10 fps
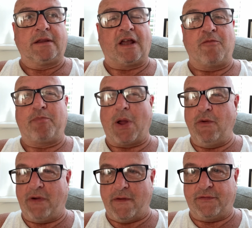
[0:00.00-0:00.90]
They
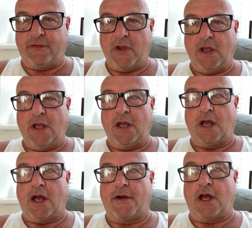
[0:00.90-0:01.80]
both have...
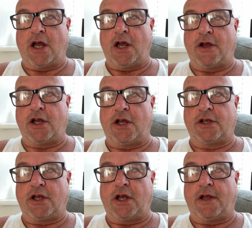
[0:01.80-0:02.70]

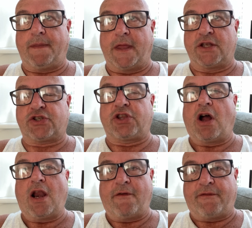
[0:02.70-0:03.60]
their
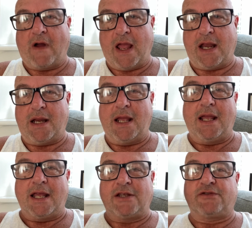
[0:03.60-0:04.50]
style of fighting
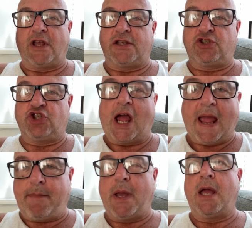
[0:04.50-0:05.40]
is
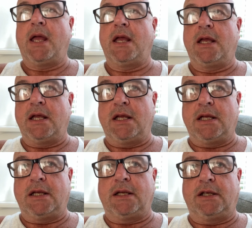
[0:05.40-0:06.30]
jab.
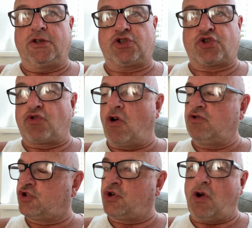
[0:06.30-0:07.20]

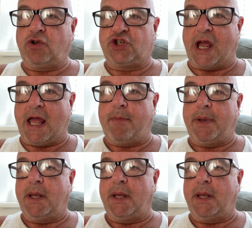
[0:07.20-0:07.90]
Strong jab.